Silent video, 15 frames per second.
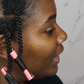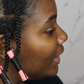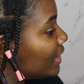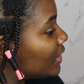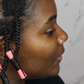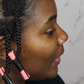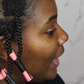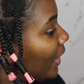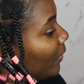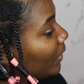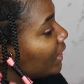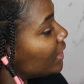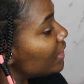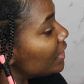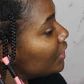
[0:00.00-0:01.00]
That's why I
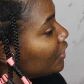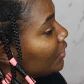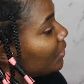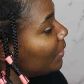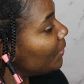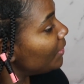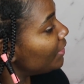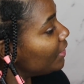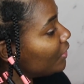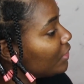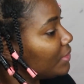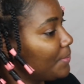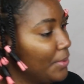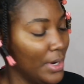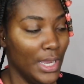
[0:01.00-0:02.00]
wanted to do it with
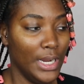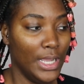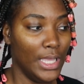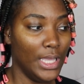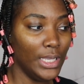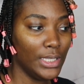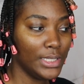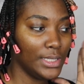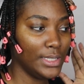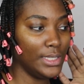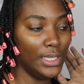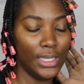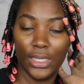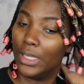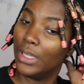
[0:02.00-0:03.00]
those
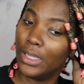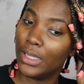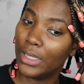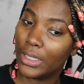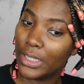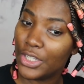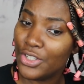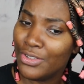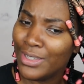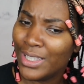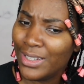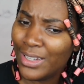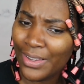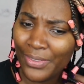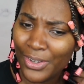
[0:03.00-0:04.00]
products, because you
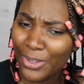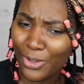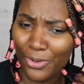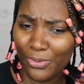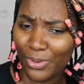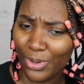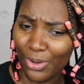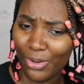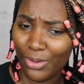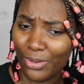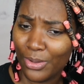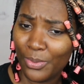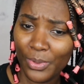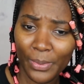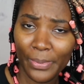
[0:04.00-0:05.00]
can never go
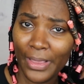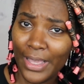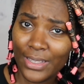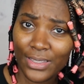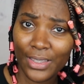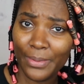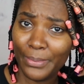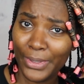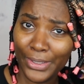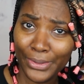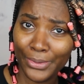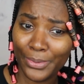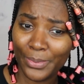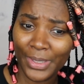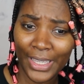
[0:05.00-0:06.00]
wrong with Bask and
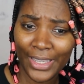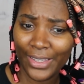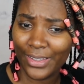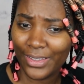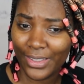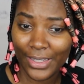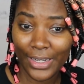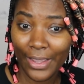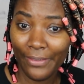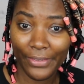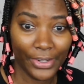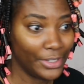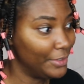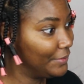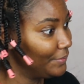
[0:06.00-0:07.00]
Bloom, like
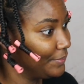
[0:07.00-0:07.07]
never.